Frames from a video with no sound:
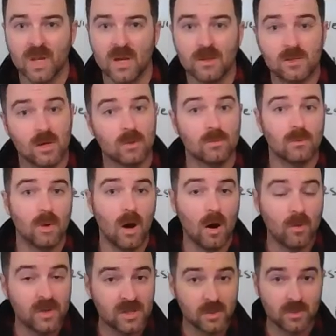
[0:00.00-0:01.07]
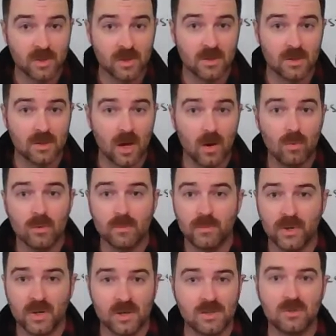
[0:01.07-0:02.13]
So always something good to know,
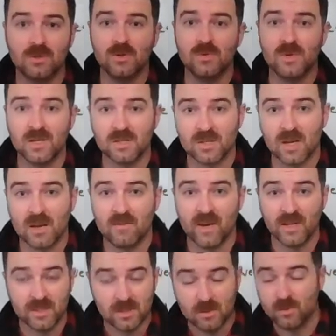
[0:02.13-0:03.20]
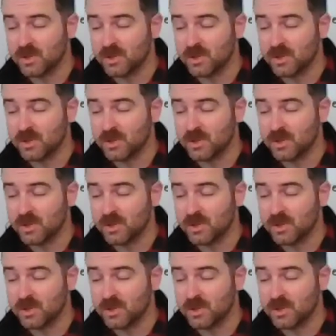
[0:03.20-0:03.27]
because you do need to stay invested, which